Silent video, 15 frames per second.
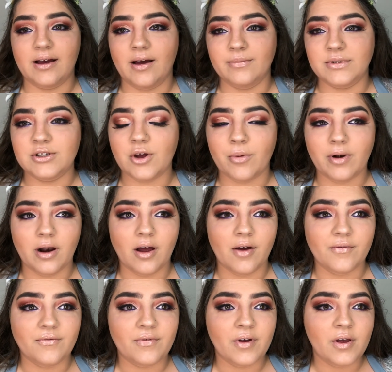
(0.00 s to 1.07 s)
I'm so in
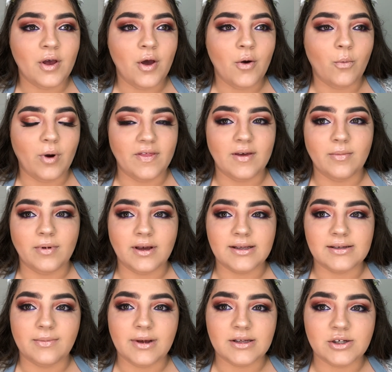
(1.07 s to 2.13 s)
love with it
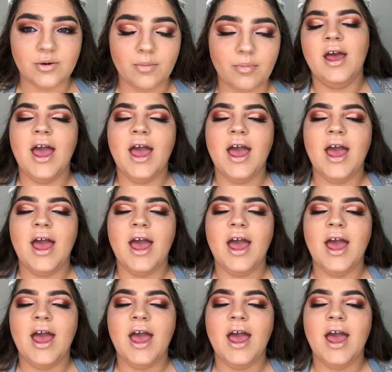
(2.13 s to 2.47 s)
because it makes your,